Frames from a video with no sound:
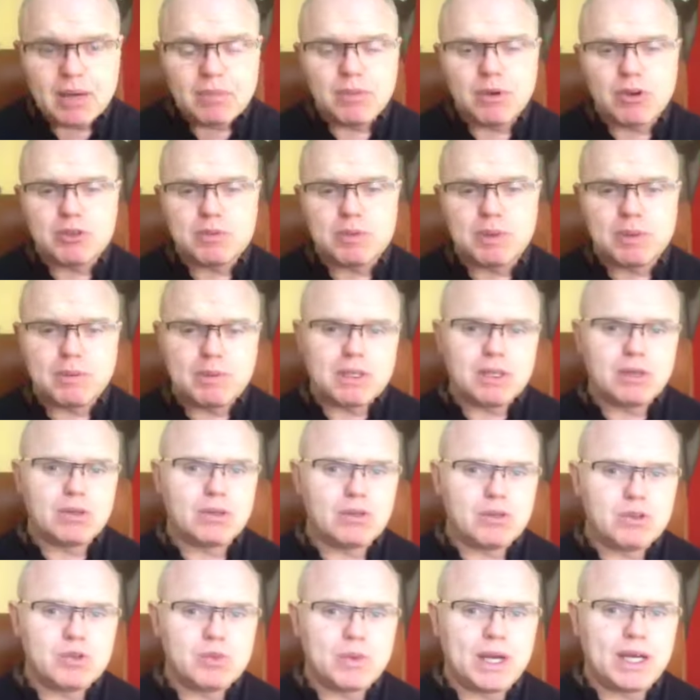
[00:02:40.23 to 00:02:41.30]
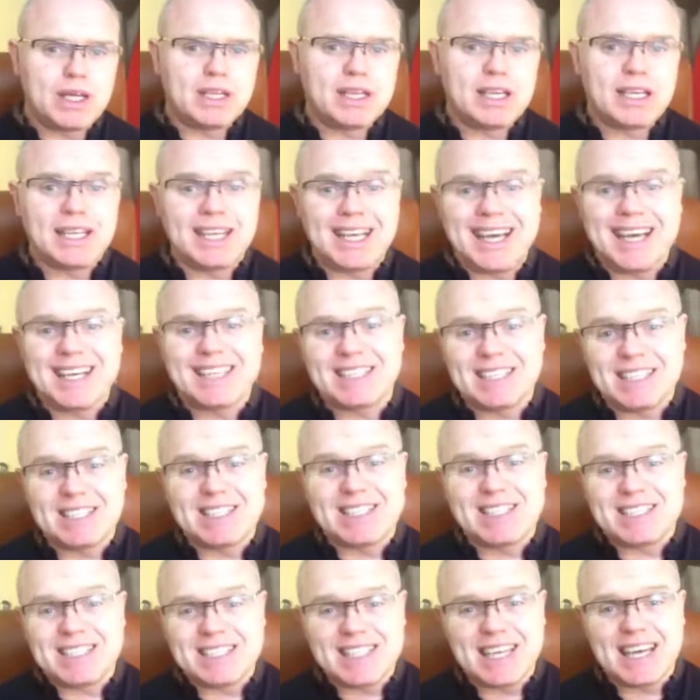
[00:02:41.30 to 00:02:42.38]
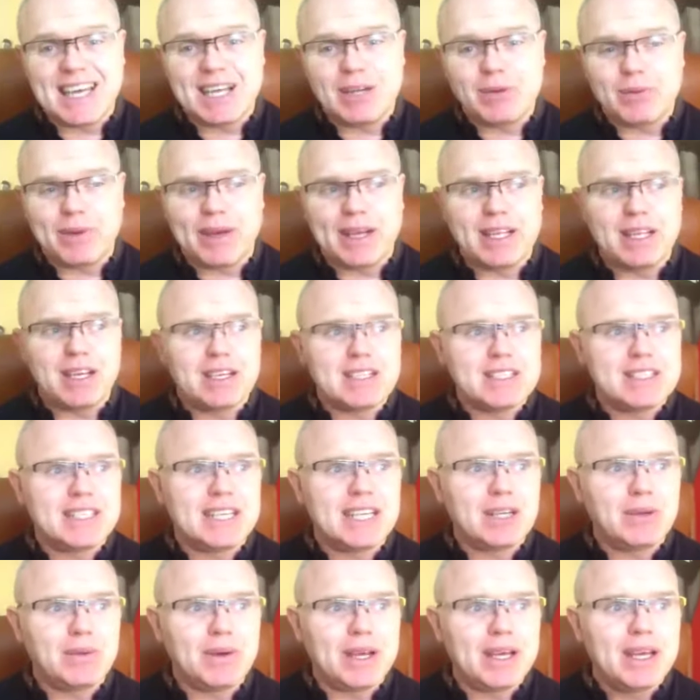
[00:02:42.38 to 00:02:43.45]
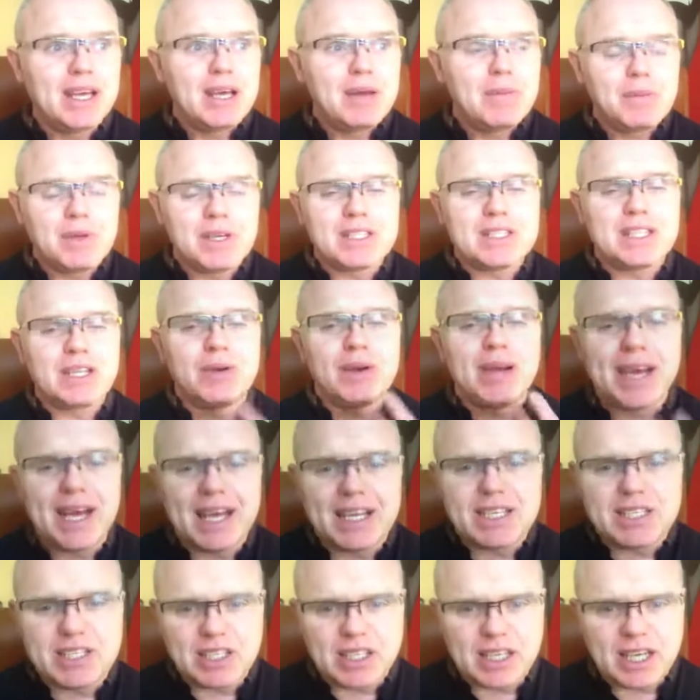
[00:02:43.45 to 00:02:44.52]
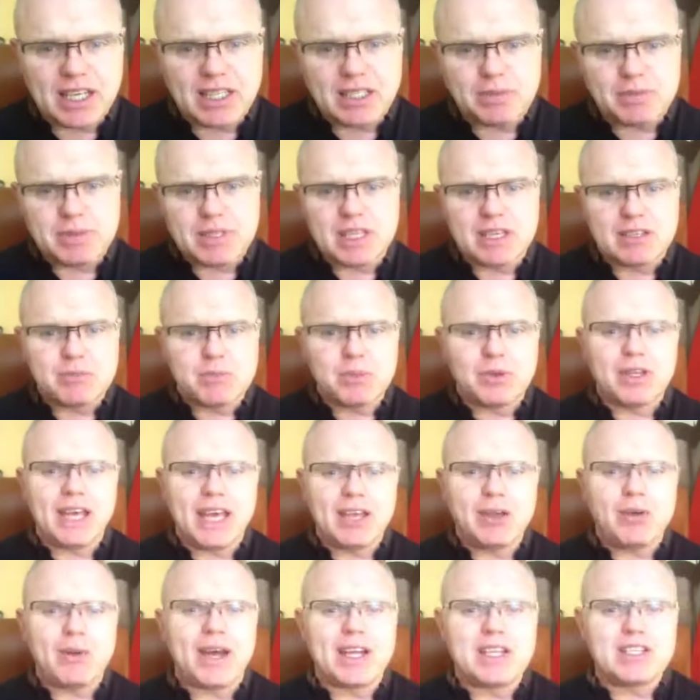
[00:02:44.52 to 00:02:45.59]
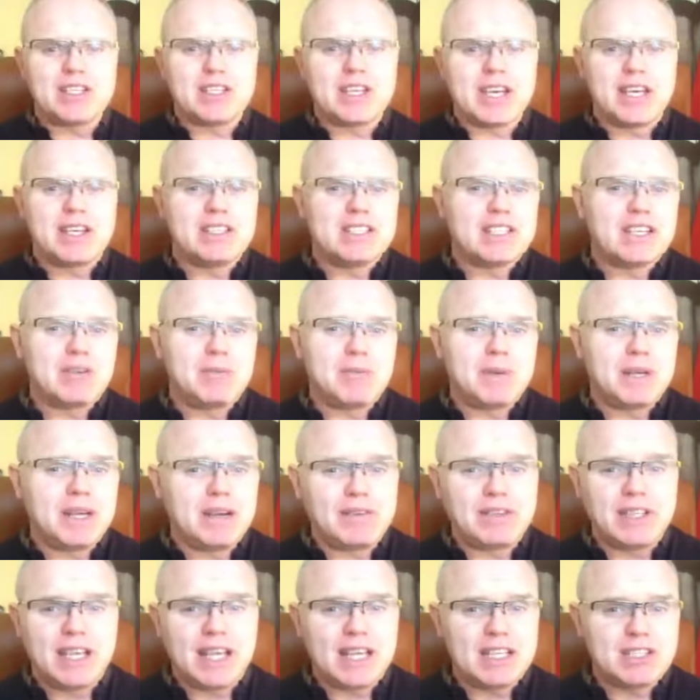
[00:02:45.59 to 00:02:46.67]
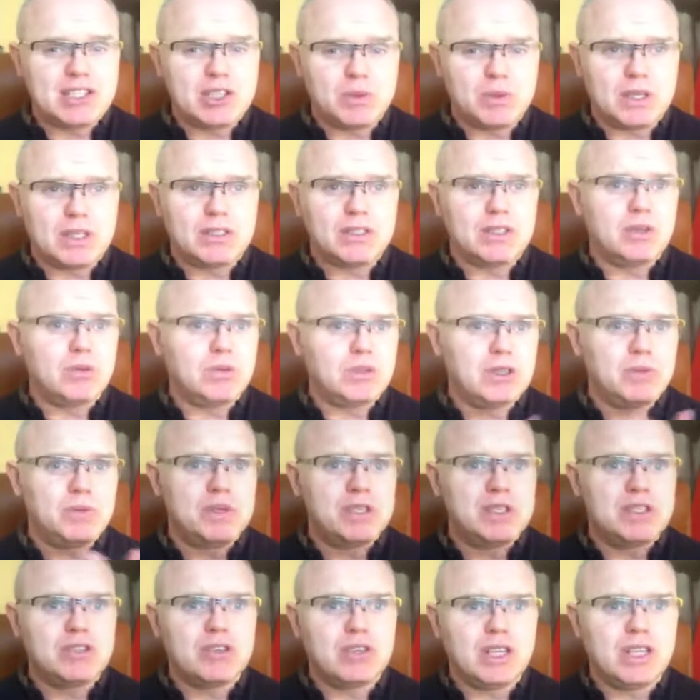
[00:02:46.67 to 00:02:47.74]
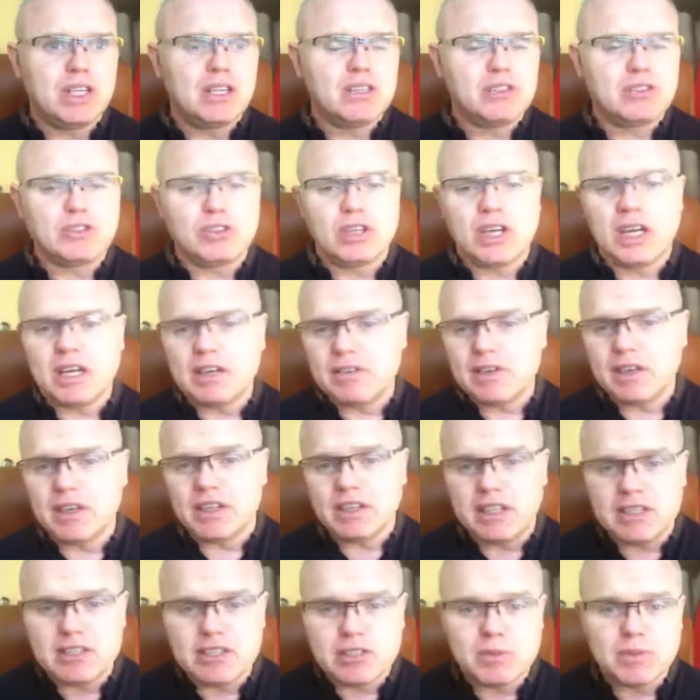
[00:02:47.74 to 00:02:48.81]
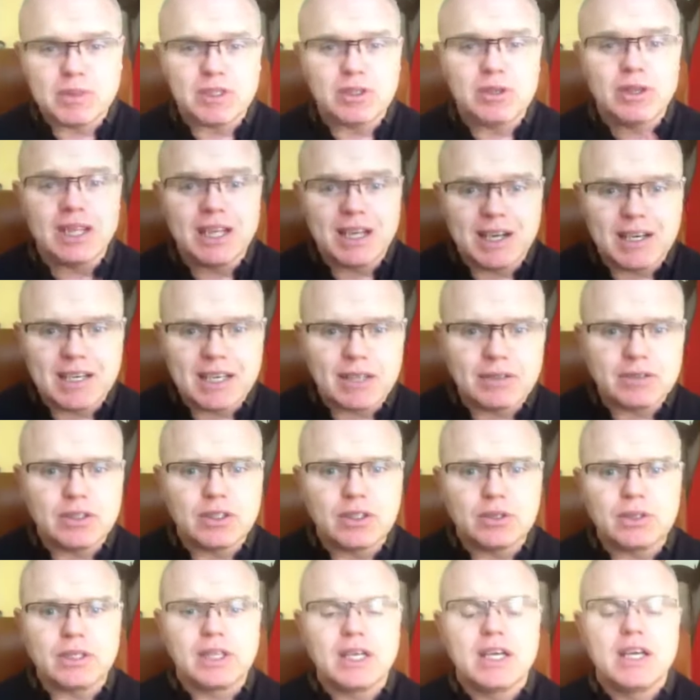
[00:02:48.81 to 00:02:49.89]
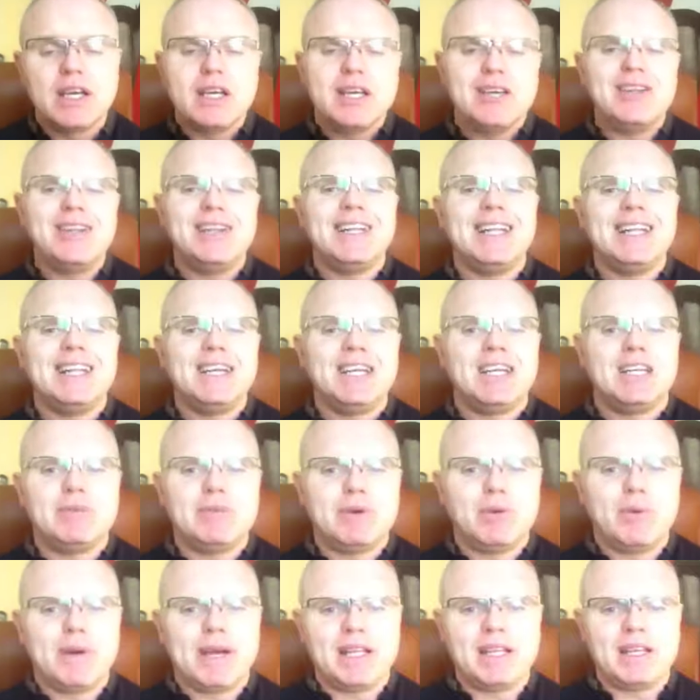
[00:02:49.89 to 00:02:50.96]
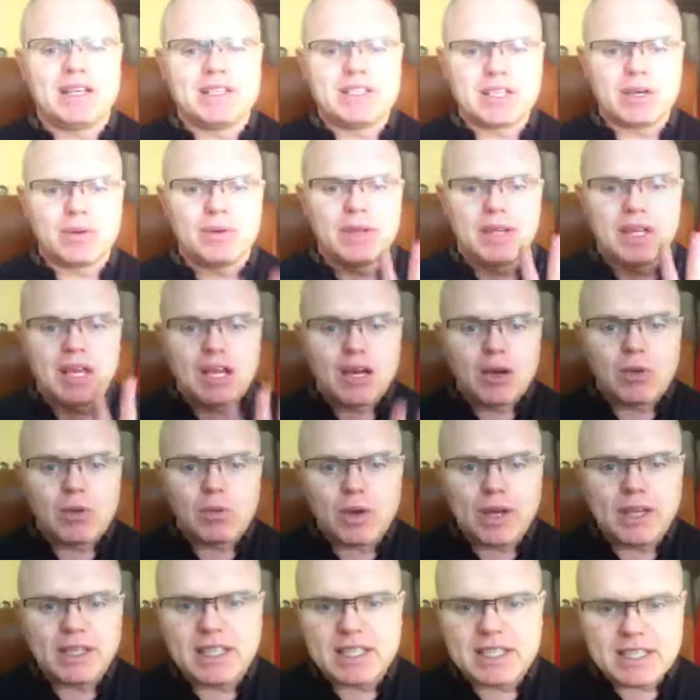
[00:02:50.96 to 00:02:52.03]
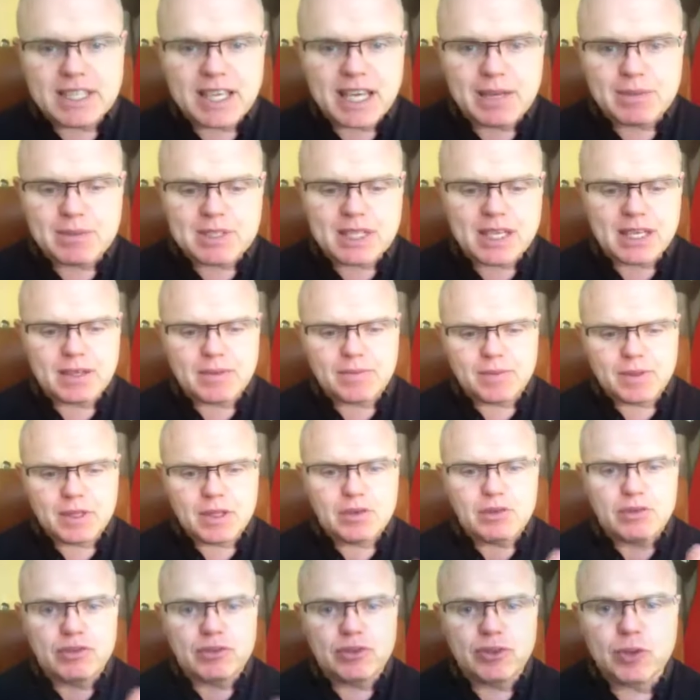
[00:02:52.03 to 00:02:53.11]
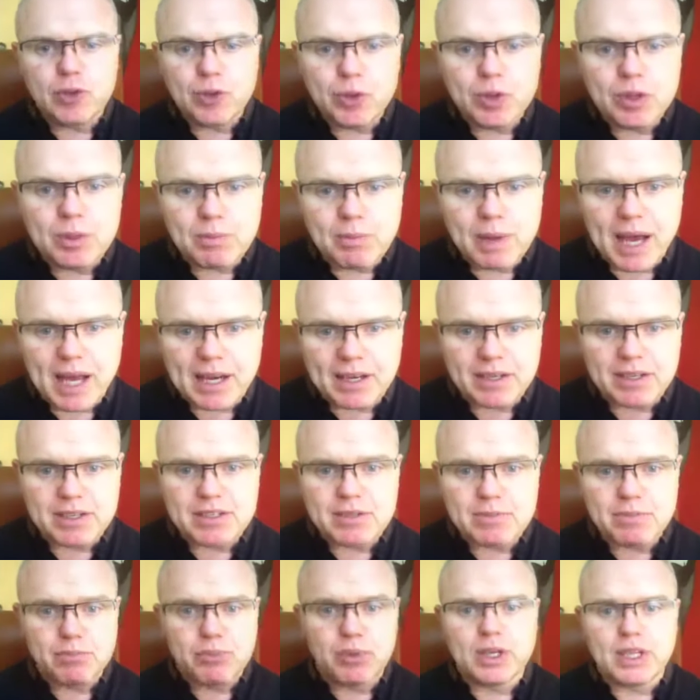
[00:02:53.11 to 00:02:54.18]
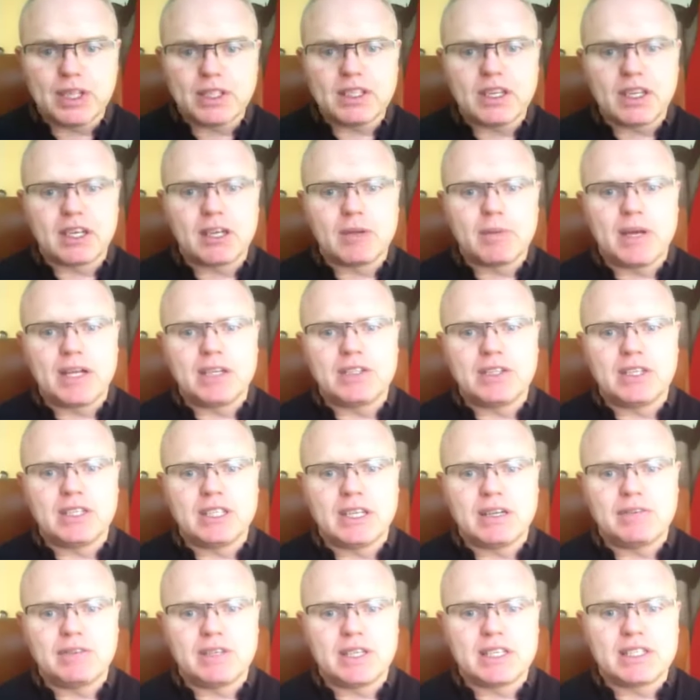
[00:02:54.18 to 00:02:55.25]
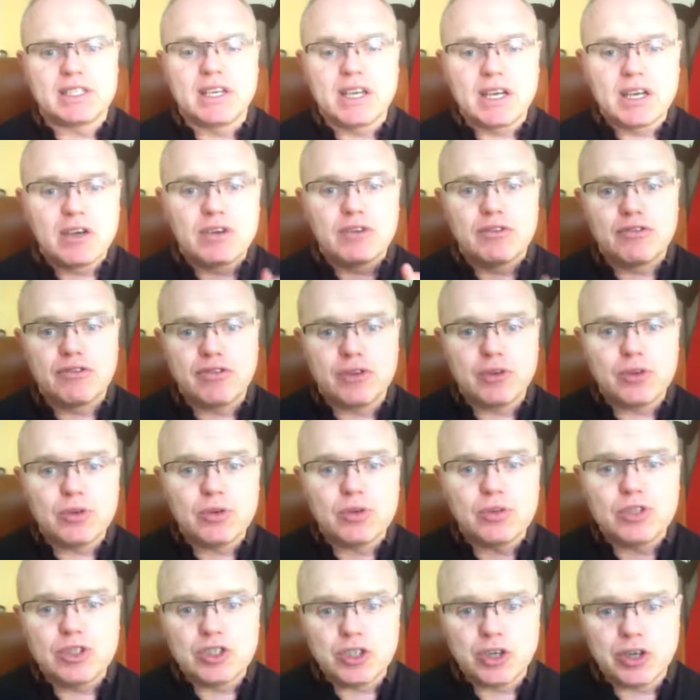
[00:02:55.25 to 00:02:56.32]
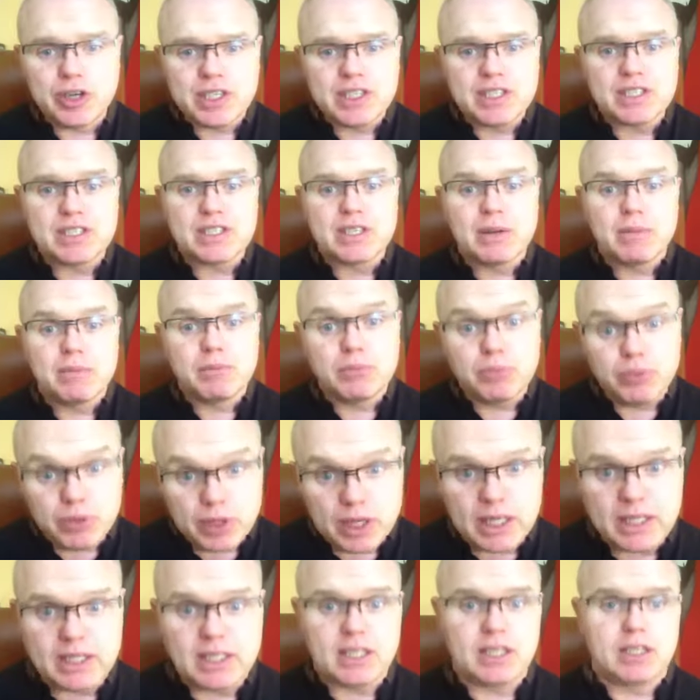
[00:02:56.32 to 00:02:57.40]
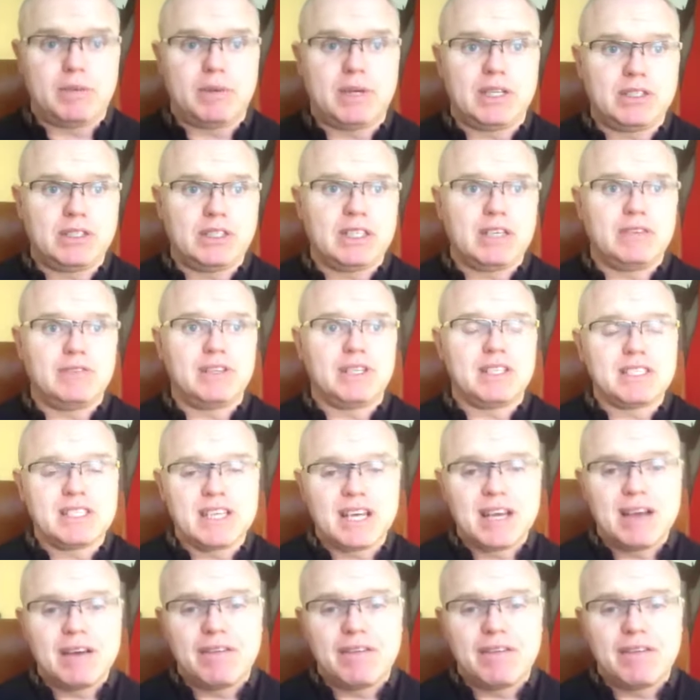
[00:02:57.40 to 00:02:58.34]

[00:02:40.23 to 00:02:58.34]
Most people don't lose weight and can't sustain weight loss in any way because they don't educate themselves. But yet you educate yourself about everything else you want to do, whether it be study or driving or an instrument. You learn how to do it. You need to learn about weight loss. So write these names down. Food Matters, brilliant documentary on Netflix. Food Choices, brilliant documentary on Netflix.